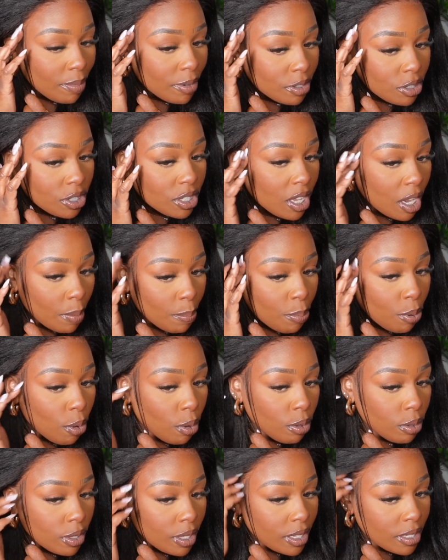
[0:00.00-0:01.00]
You're just gonna
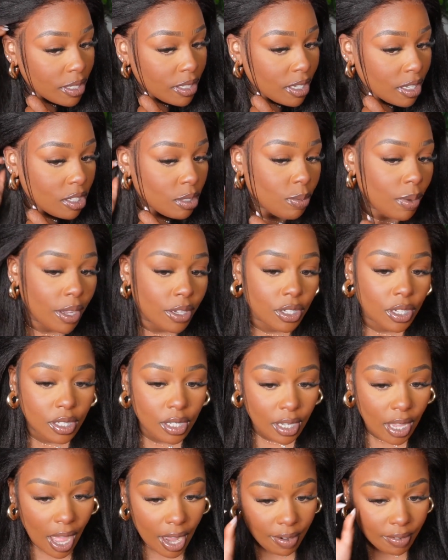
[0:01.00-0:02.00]
pull this way just
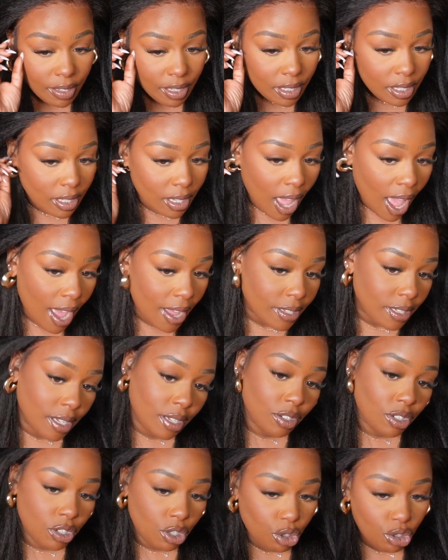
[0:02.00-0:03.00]
to kind of disguise it
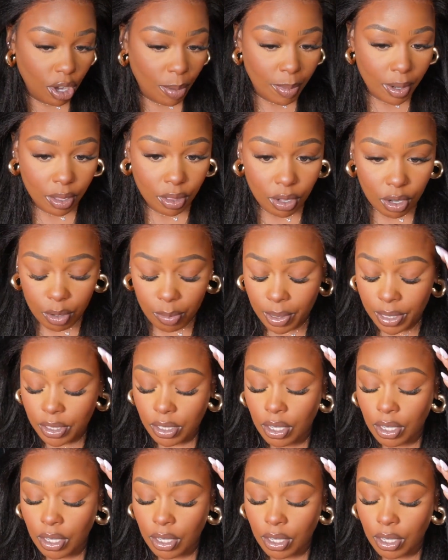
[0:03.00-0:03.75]
and just trim it a little bit.